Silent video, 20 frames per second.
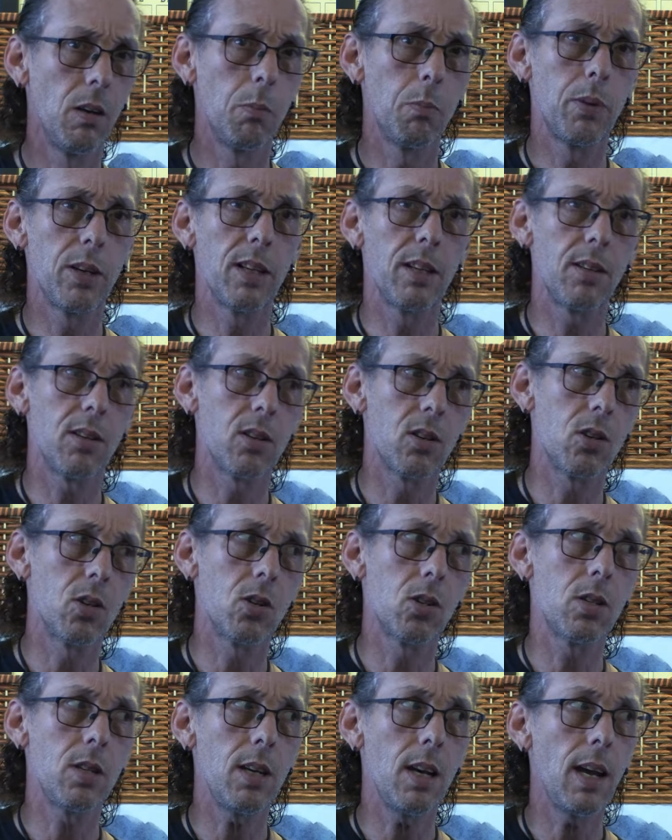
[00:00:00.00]
but
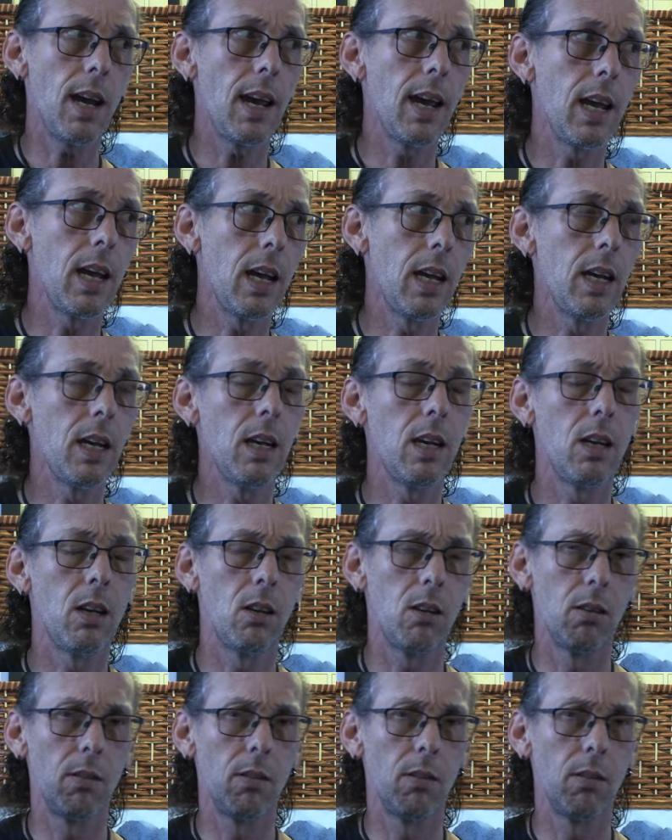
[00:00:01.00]
there's a